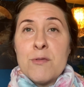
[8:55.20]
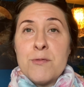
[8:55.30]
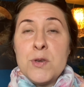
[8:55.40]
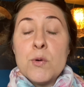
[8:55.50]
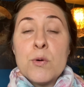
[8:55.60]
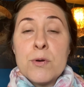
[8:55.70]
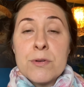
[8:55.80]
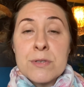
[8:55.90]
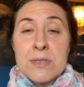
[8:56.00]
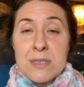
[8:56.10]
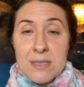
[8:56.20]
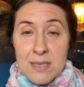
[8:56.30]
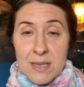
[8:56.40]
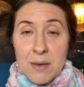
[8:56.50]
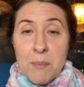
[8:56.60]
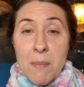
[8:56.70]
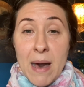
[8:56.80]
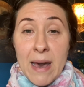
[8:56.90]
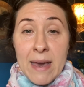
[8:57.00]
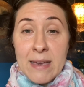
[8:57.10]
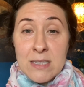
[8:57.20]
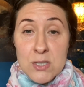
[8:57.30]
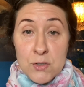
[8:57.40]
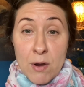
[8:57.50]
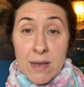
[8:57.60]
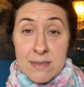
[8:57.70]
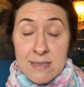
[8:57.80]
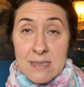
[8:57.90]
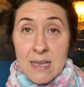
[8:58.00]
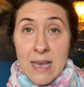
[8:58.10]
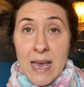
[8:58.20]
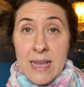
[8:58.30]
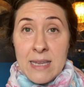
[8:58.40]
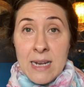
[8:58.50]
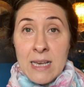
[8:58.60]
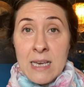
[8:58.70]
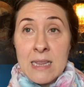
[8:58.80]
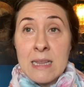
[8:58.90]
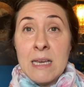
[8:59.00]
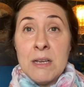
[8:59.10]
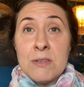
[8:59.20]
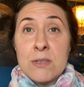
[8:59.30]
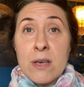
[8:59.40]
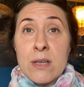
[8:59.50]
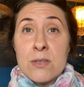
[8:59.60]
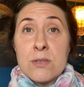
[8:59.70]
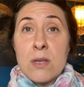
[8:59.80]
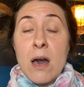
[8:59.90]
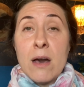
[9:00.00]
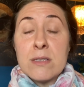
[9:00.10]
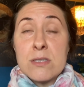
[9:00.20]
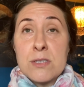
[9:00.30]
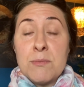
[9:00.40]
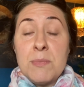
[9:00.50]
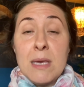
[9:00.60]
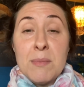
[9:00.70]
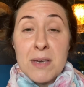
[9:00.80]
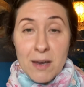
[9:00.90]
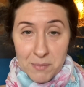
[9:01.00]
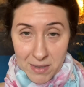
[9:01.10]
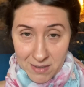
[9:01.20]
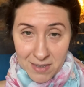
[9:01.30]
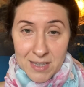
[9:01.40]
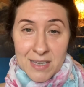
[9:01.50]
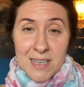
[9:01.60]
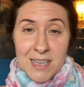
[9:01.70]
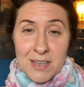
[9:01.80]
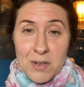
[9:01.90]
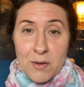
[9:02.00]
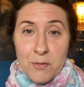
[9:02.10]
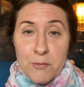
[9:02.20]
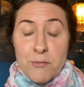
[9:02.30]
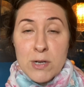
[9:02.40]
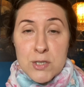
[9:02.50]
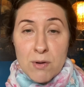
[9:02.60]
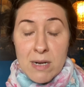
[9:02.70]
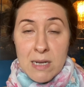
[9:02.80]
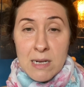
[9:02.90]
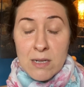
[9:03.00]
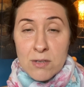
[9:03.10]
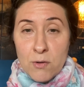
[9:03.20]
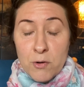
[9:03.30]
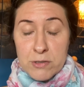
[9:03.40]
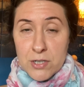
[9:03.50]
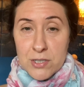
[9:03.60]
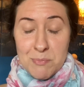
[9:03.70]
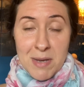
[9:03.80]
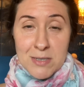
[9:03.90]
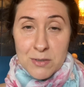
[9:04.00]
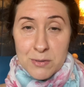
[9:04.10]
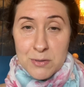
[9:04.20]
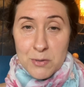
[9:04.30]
fuels my stress, and then it can lead to me becoming frustrated or judgmental